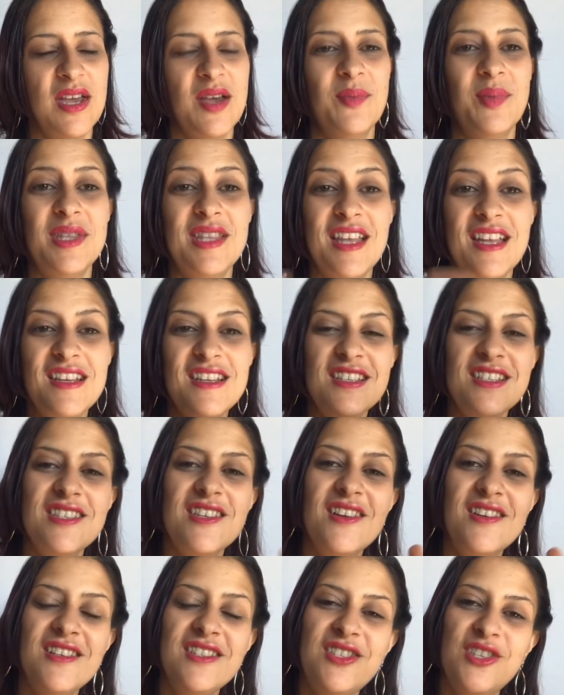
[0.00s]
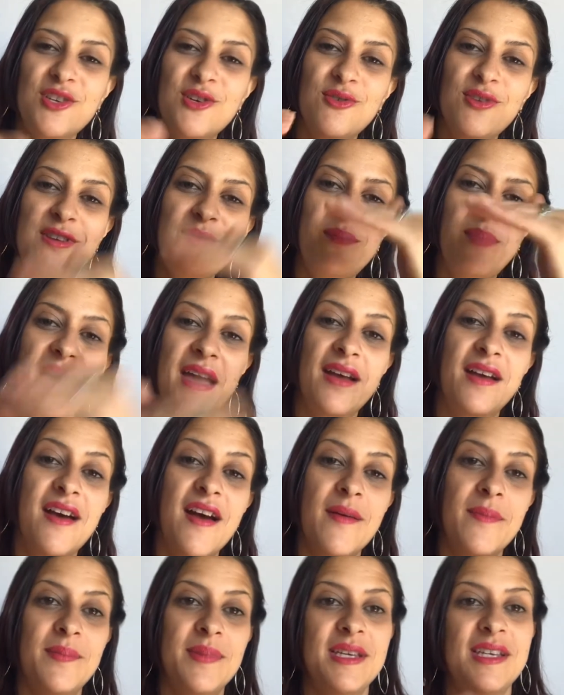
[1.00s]
But then it started to creep back
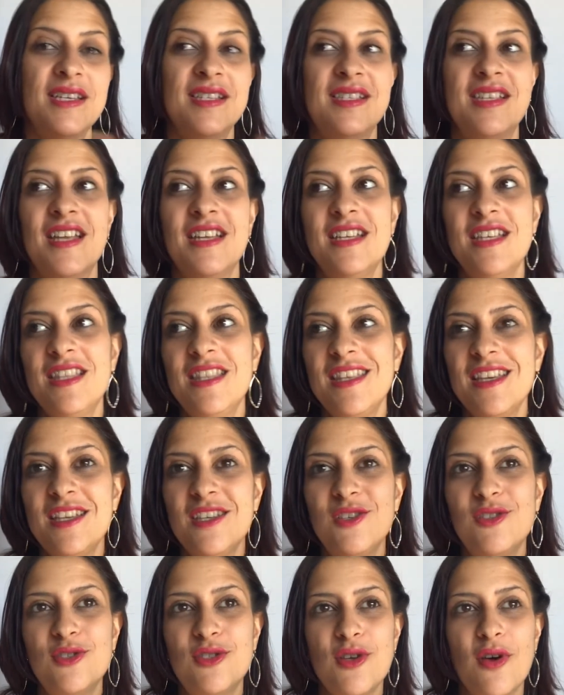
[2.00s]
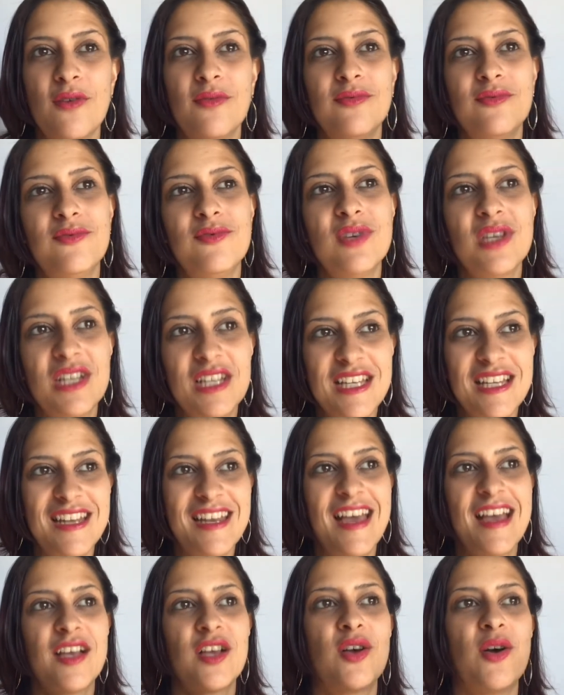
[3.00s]
up, because anything you don't really
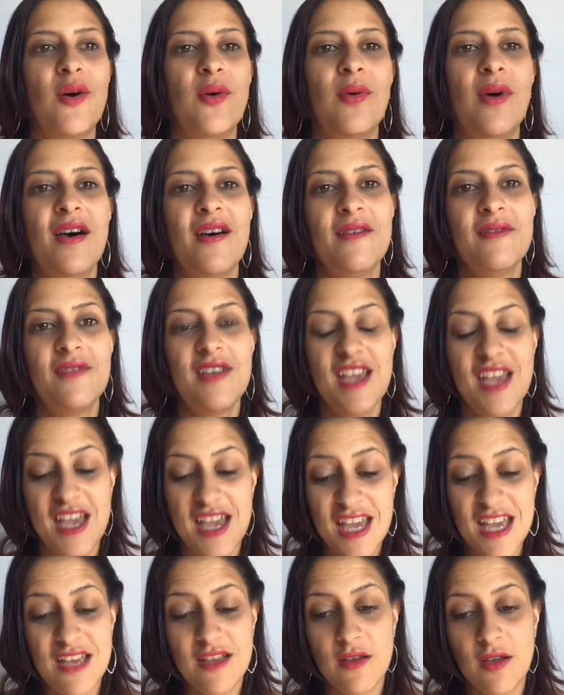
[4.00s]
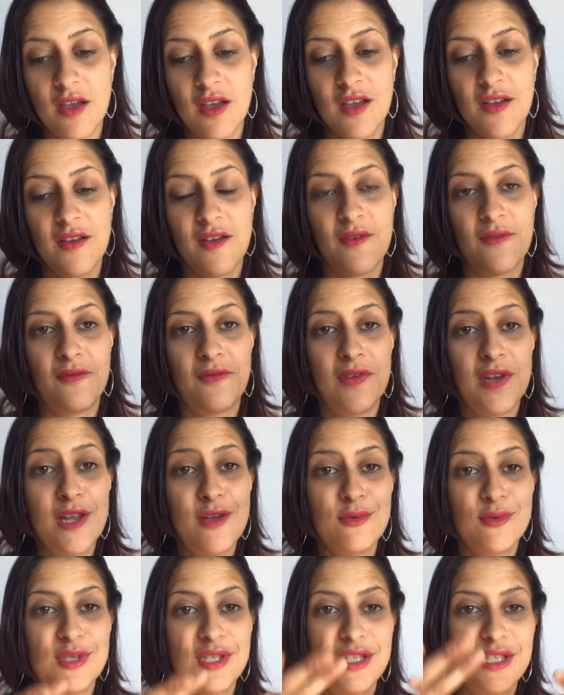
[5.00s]
let go of, it
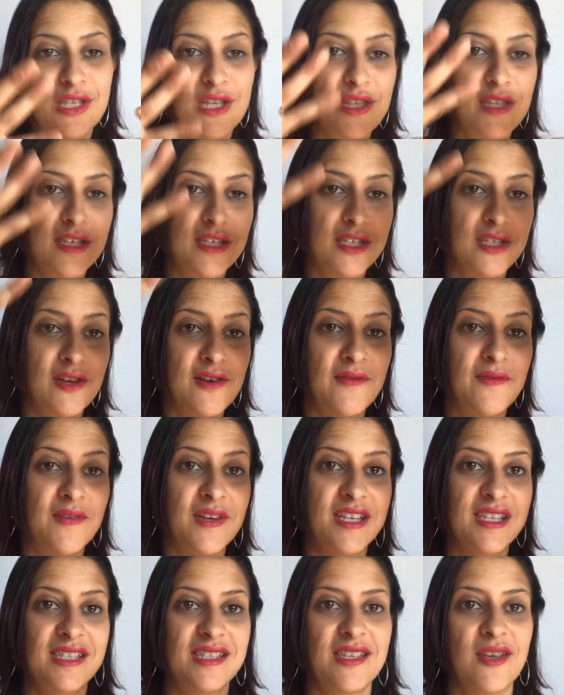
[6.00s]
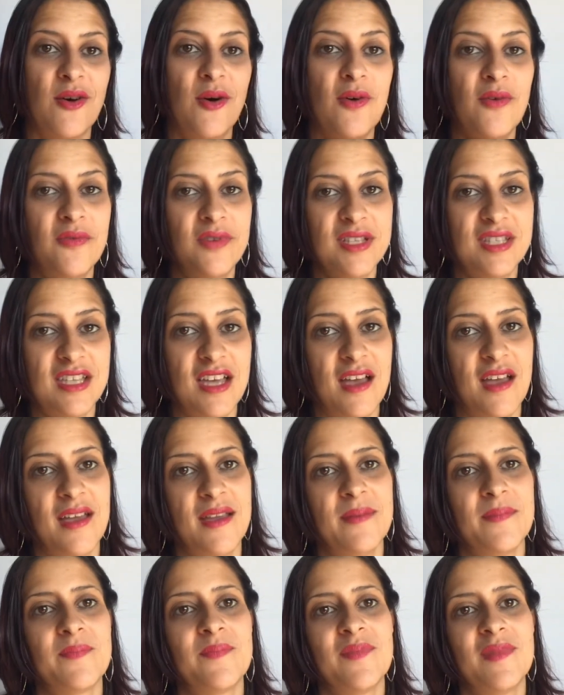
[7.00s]
floats to the surface over
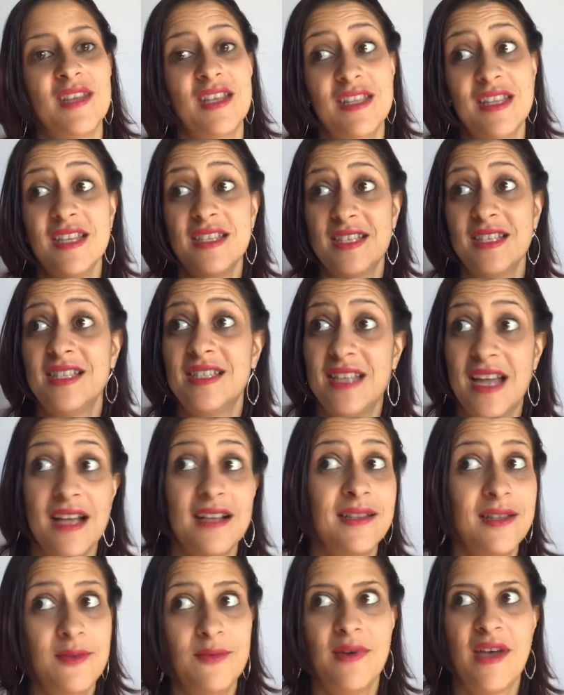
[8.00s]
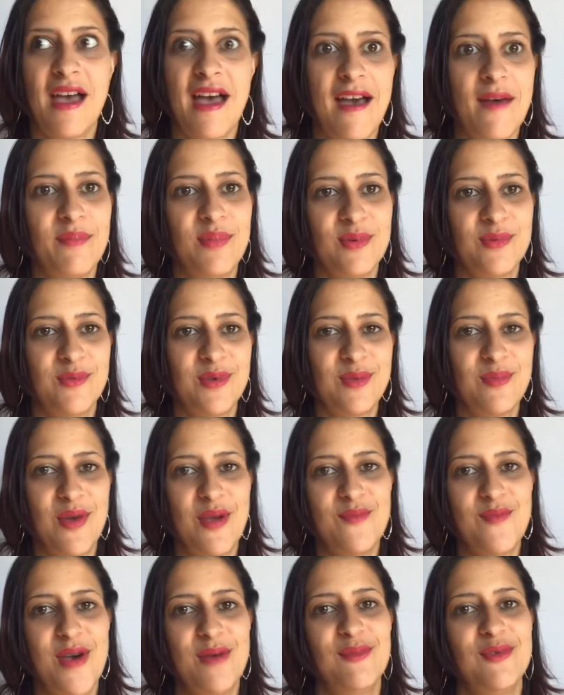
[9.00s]
time. And that's exactly what happened with
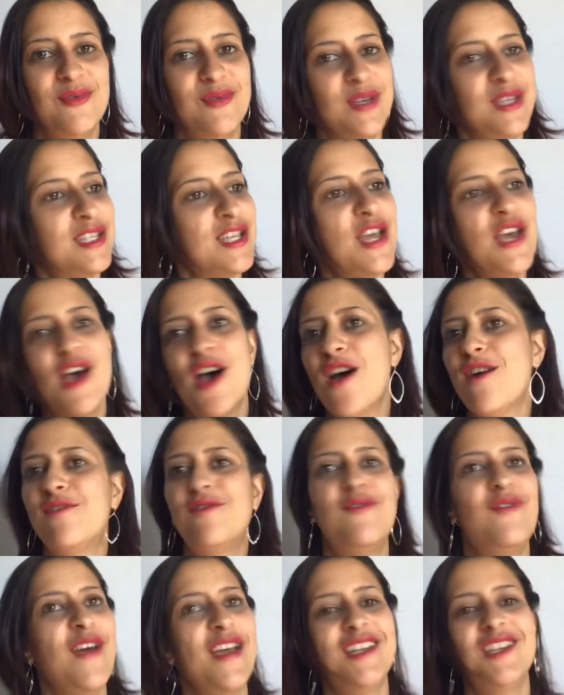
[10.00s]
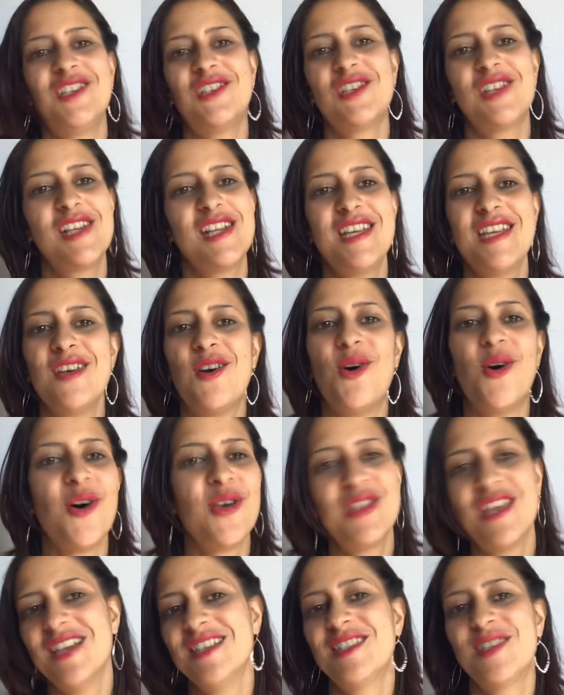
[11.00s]
my memories. Eventually, all
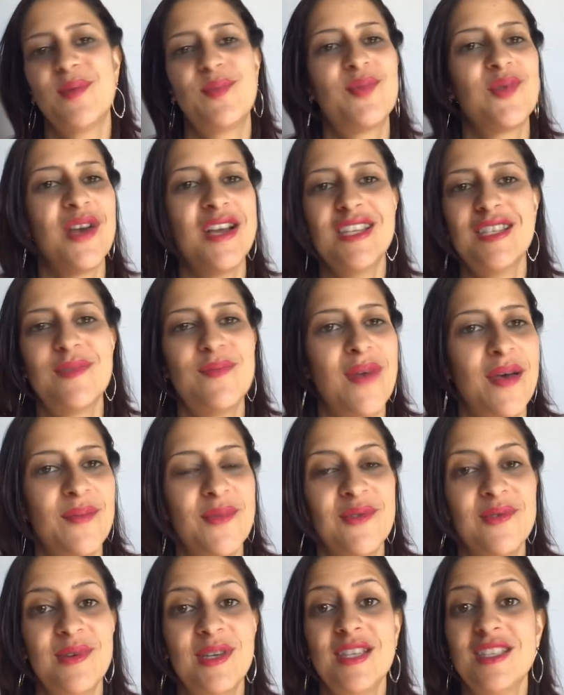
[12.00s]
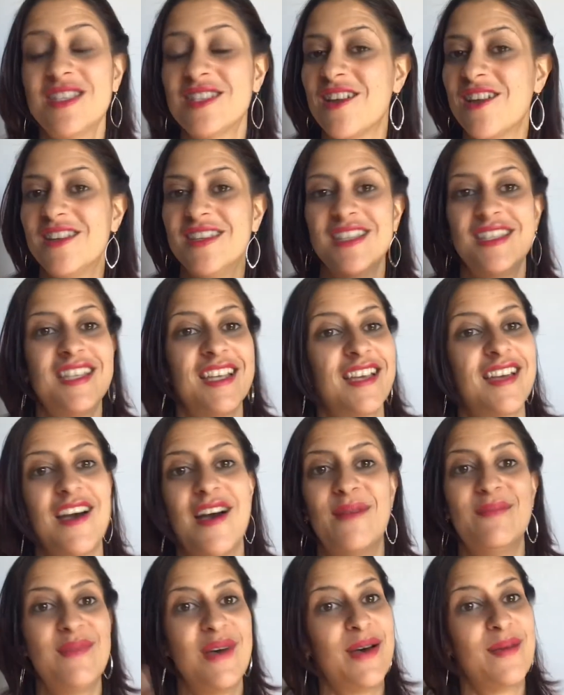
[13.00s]
that suppressed memories started to
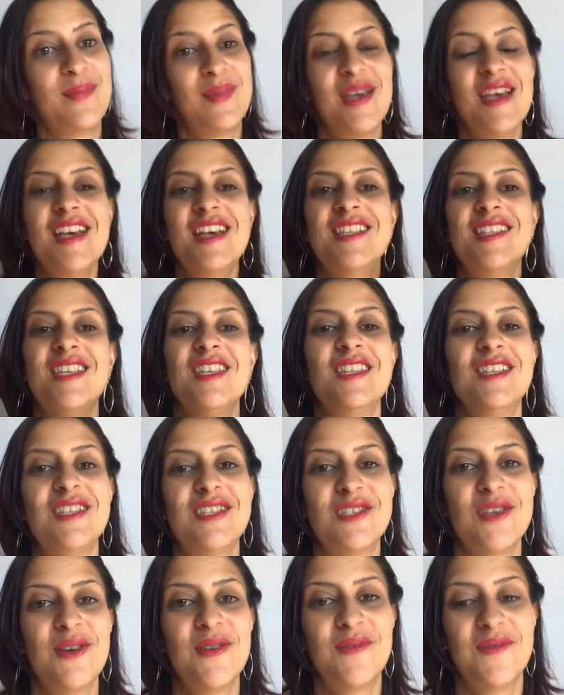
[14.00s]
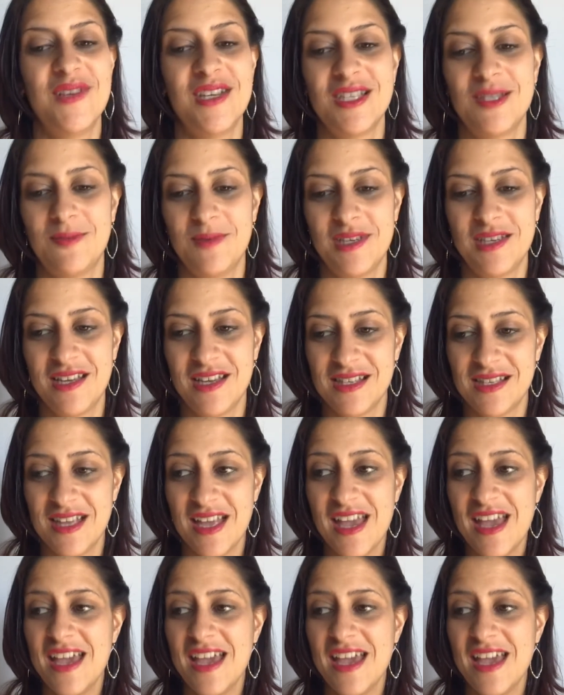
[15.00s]
come up to the surface, because